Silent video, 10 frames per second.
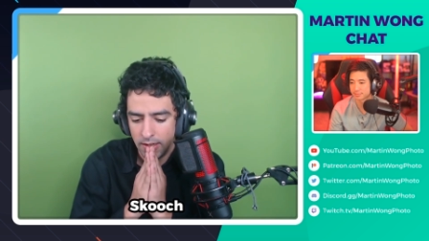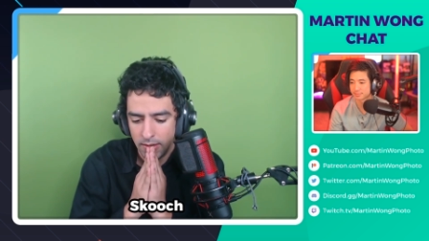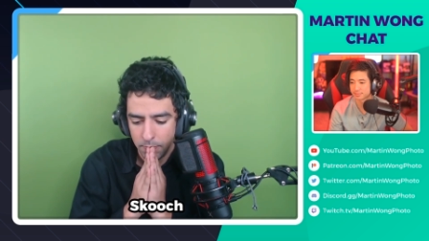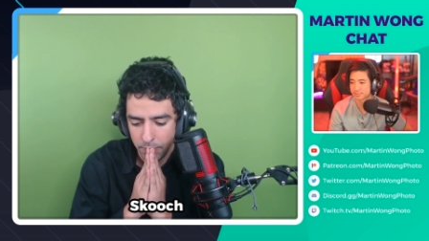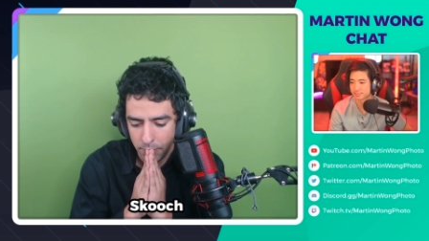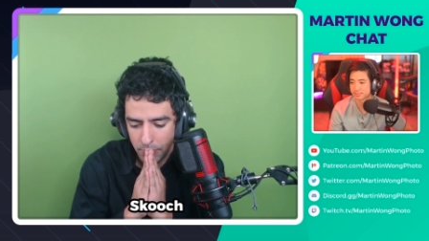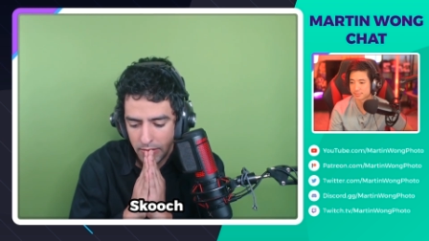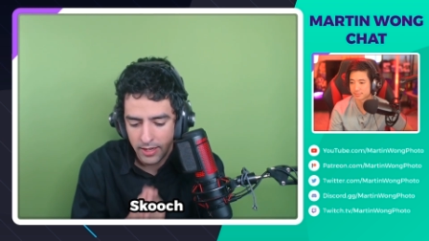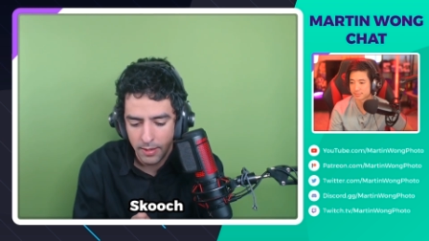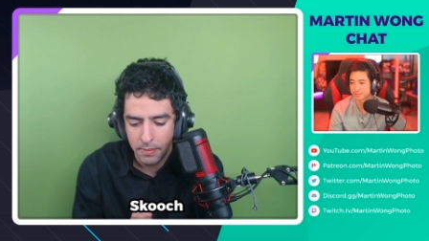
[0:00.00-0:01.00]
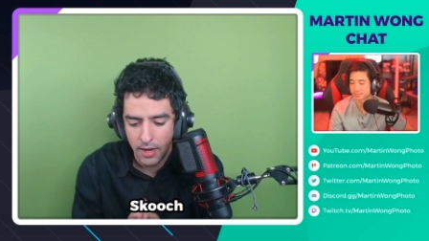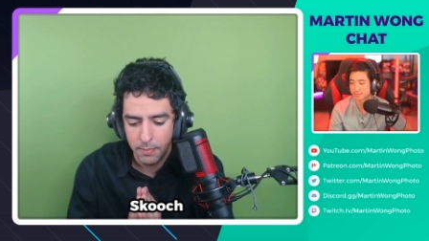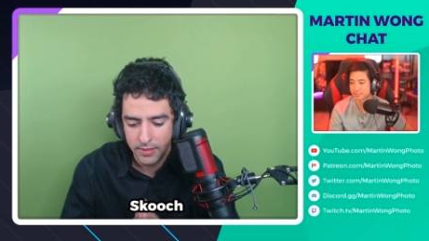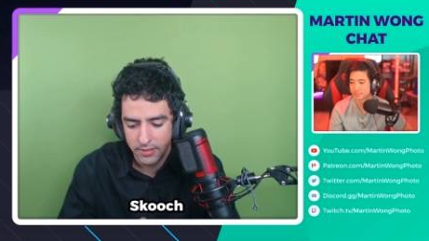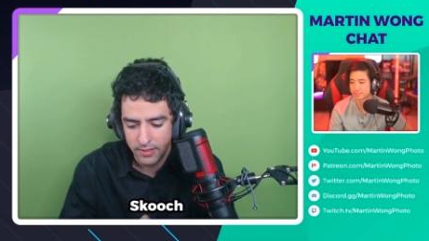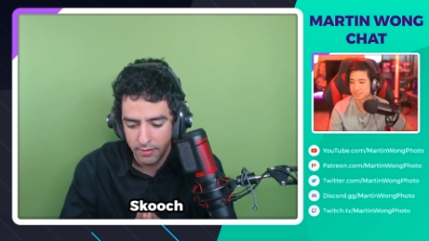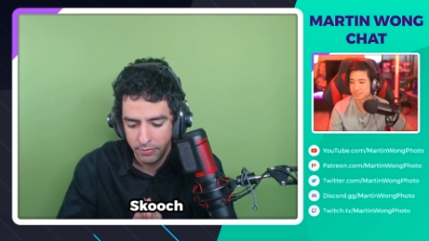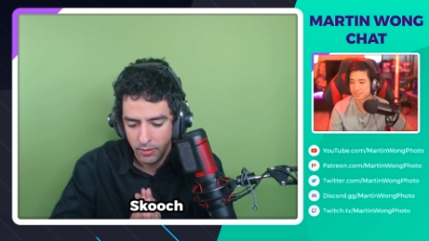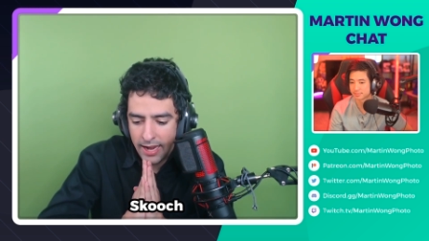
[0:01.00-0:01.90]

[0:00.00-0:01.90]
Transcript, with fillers: Um, in hip-hop and stuff,